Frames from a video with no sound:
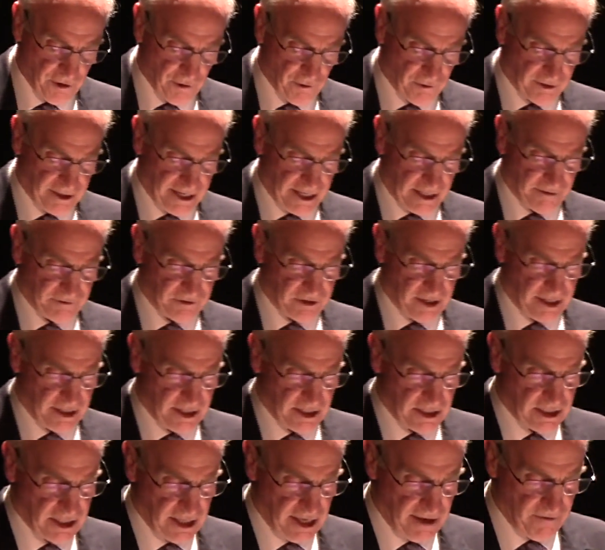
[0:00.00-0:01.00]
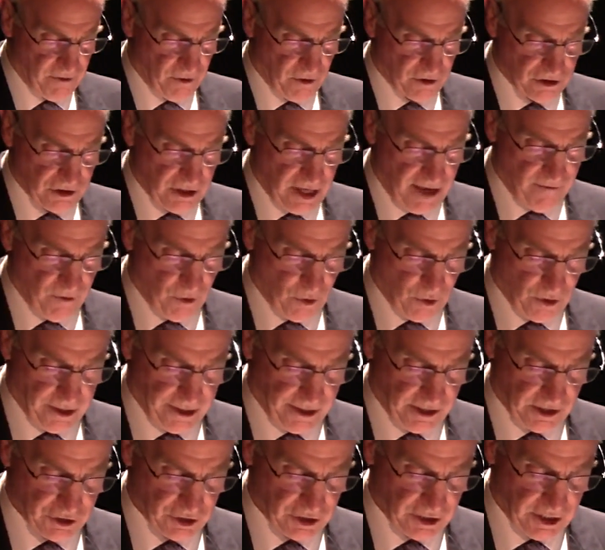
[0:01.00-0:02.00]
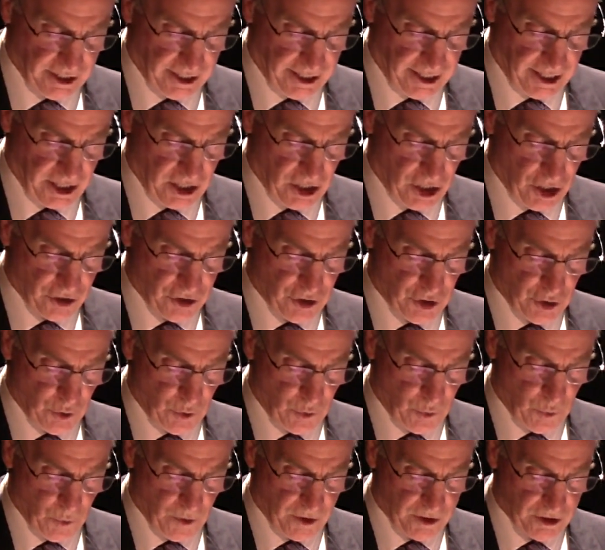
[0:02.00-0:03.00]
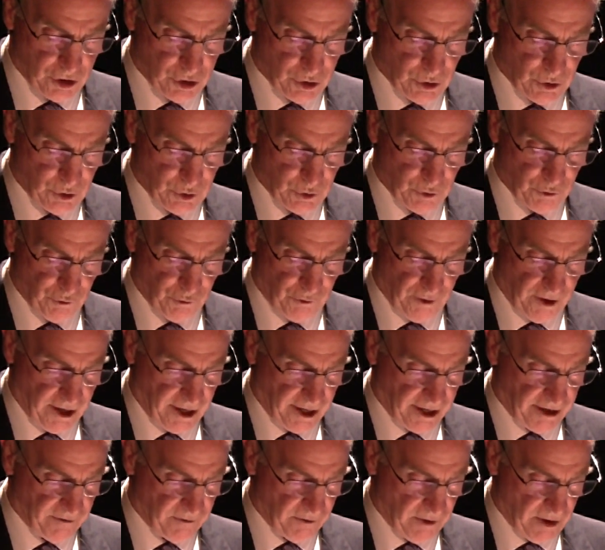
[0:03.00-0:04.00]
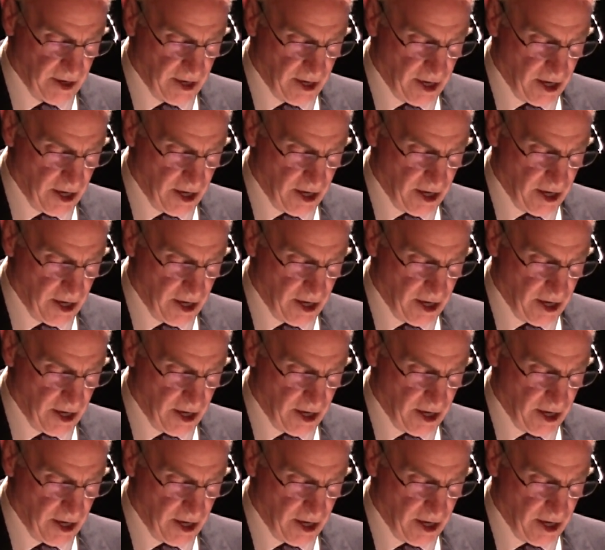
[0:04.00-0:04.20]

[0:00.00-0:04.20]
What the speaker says: Flight Lieutenant Dave Hornell's attack on U-1225